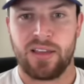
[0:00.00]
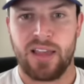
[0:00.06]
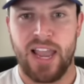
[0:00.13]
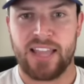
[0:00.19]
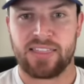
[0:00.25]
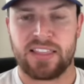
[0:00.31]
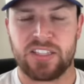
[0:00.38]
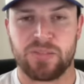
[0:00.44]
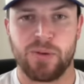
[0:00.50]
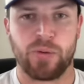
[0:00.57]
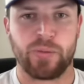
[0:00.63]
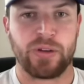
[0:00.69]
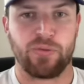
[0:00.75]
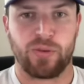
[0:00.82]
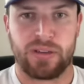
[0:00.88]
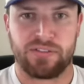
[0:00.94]
at this
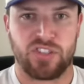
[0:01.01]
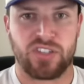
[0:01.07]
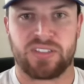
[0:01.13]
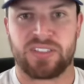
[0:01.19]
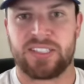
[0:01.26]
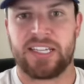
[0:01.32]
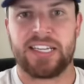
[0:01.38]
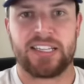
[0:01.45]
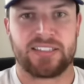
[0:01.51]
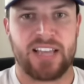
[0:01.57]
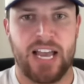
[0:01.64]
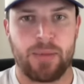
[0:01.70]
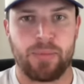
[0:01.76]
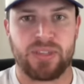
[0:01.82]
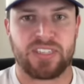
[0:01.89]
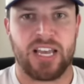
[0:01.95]
moment. We've just seen it
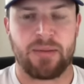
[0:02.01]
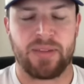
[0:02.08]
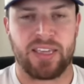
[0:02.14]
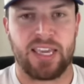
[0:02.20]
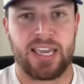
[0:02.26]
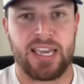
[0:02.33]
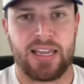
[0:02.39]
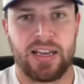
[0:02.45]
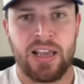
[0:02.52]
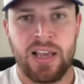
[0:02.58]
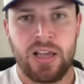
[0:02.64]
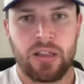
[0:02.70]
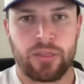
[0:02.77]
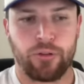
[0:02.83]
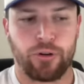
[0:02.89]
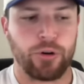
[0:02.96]
time and time again
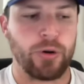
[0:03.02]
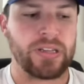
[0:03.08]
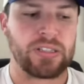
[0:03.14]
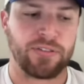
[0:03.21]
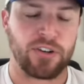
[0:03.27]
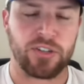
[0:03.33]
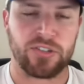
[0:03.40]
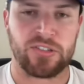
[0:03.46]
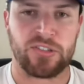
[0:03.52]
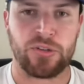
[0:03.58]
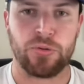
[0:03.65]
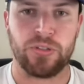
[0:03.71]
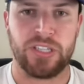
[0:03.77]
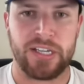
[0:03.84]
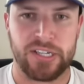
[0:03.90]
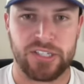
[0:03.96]
through his first
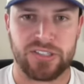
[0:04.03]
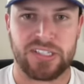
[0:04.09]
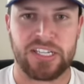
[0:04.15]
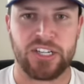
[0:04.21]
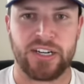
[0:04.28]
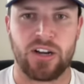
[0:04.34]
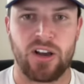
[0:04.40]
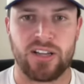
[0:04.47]
two years here in